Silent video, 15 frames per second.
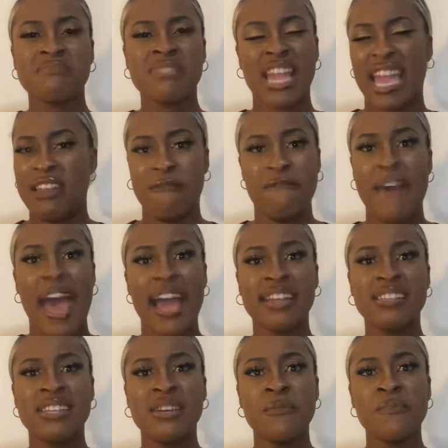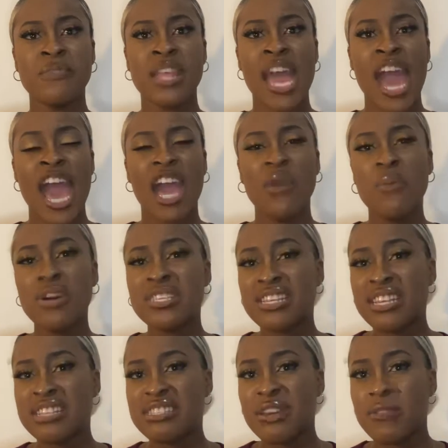In fact, it wasn't
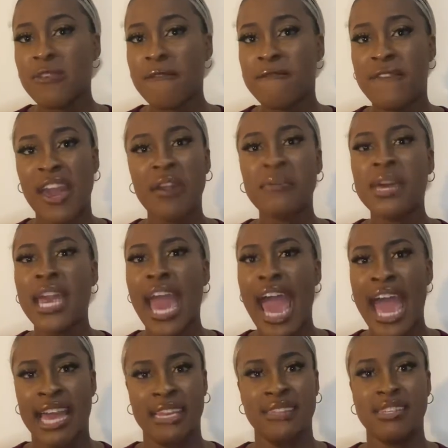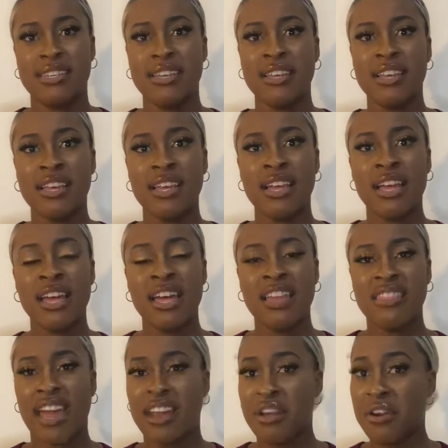until the very end
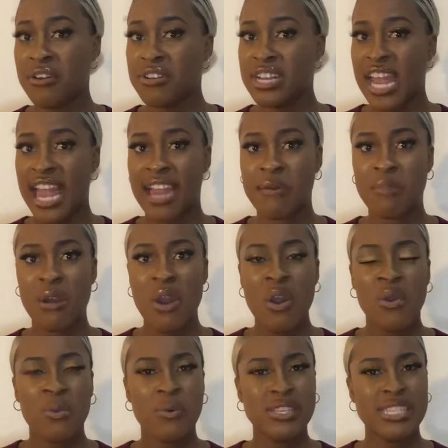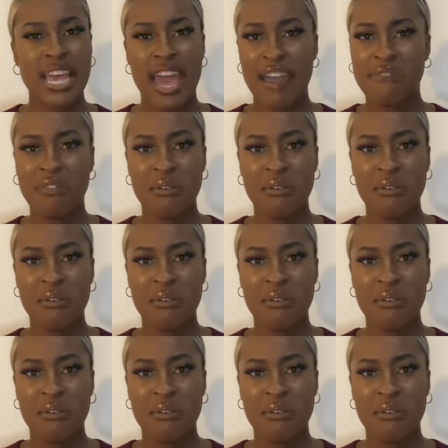that her name was ever